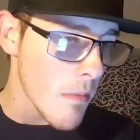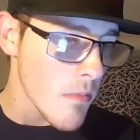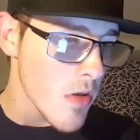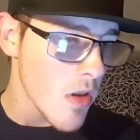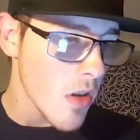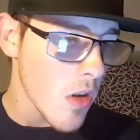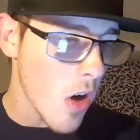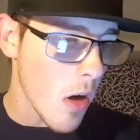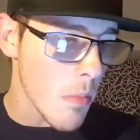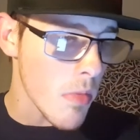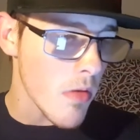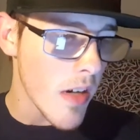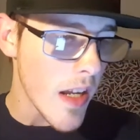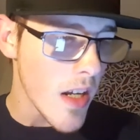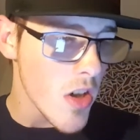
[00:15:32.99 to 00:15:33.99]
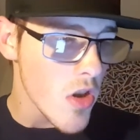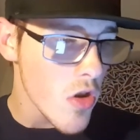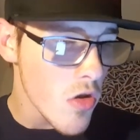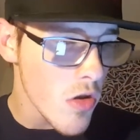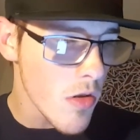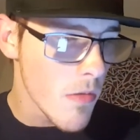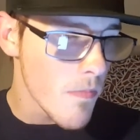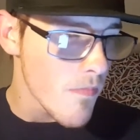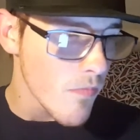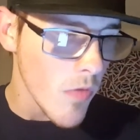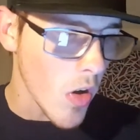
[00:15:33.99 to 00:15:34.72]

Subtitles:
Hamster Corporation,